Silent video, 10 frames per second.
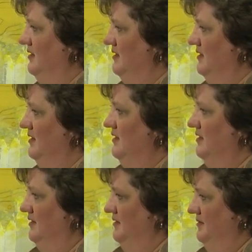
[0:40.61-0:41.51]

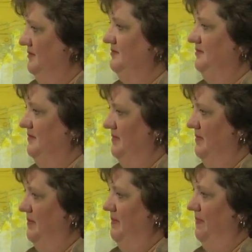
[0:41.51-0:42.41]

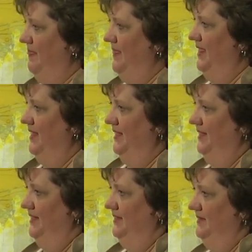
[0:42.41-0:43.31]

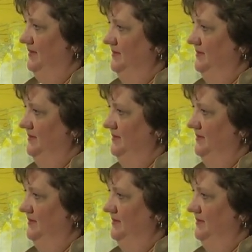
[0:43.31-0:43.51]
This person isn't speaking.